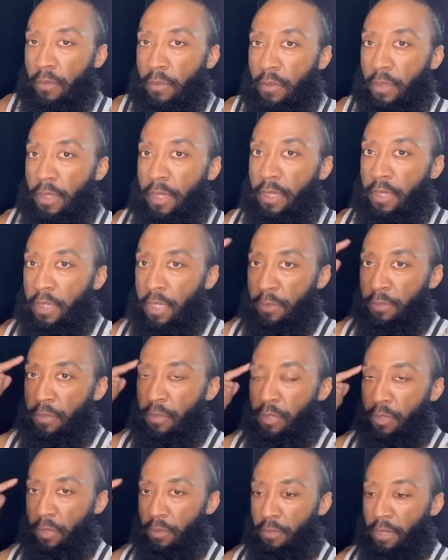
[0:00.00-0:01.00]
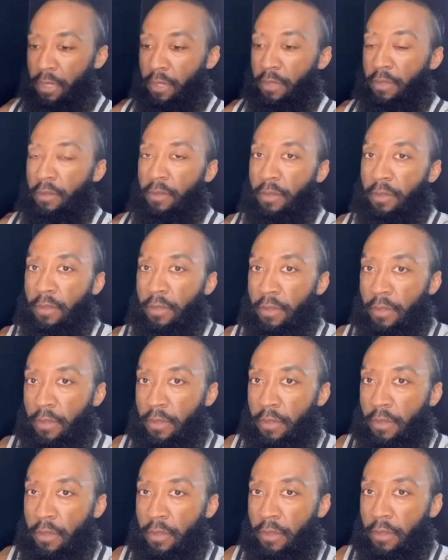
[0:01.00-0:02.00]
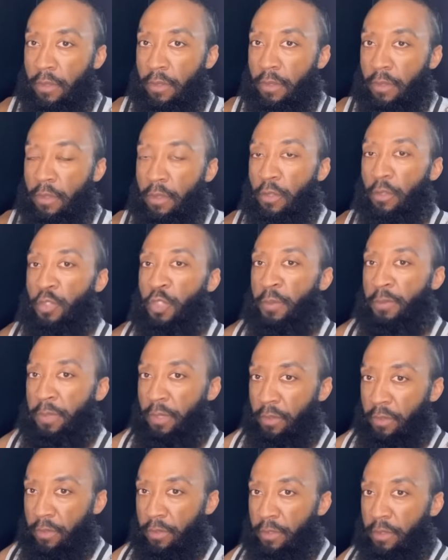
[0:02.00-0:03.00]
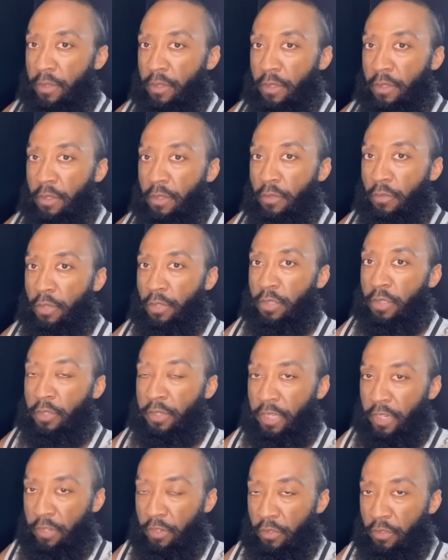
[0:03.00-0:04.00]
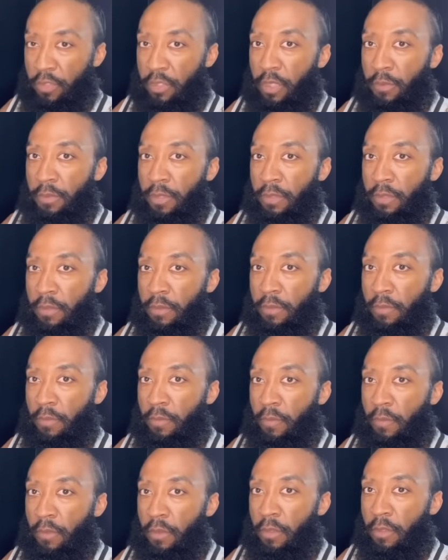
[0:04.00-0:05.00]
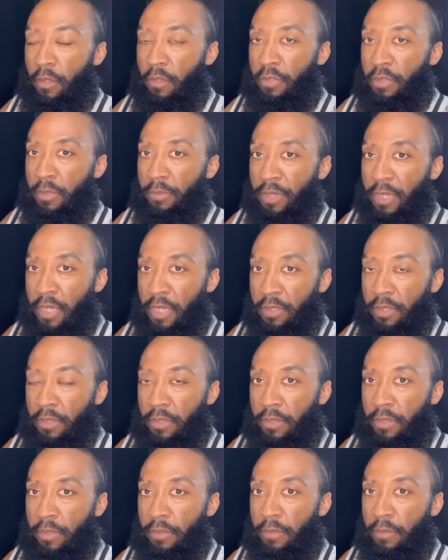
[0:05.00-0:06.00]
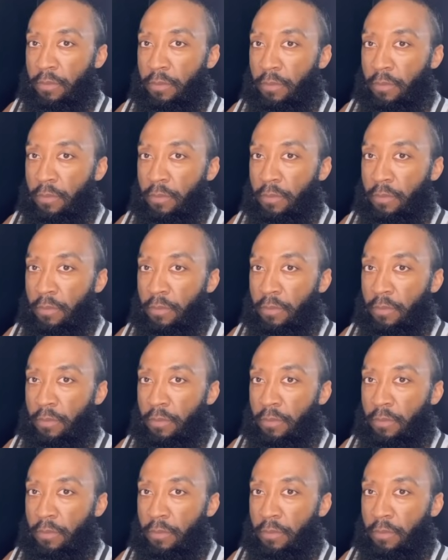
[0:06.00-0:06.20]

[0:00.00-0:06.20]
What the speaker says: get deep into your mind, your spirit, which is located in your stomach, your subconscious.